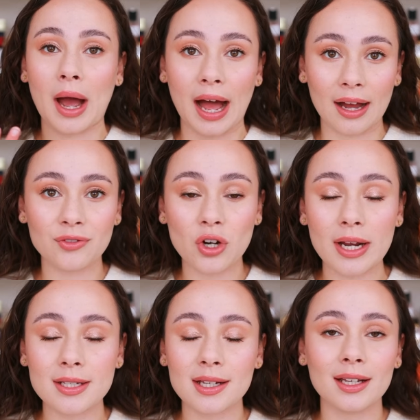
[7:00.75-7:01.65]
have
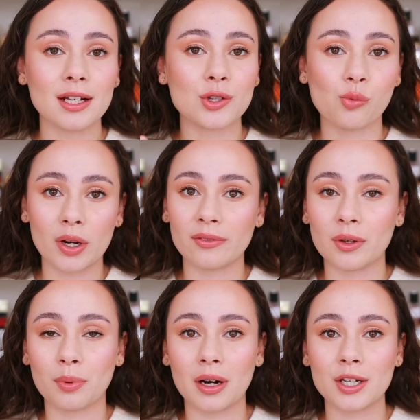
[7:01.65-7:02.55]
dry skin, it's one of
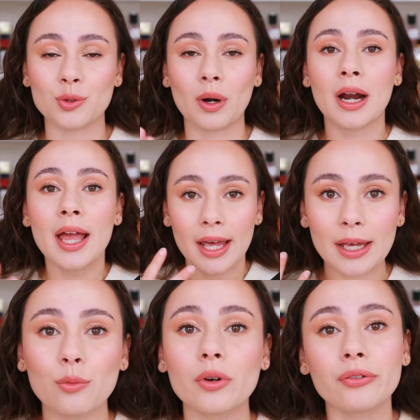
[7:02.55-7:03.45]
the products where
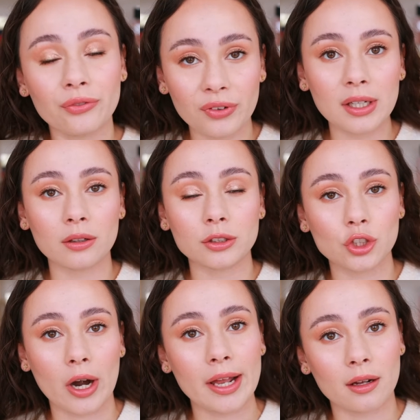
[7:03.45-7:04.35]
it will feel
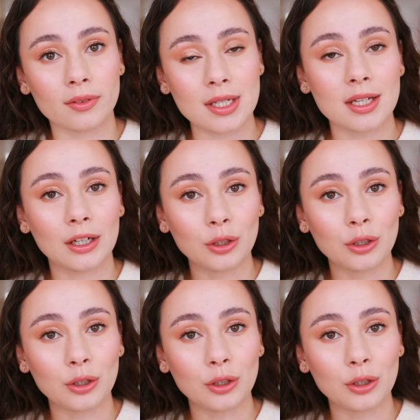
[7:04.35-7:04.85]
drying on the skin.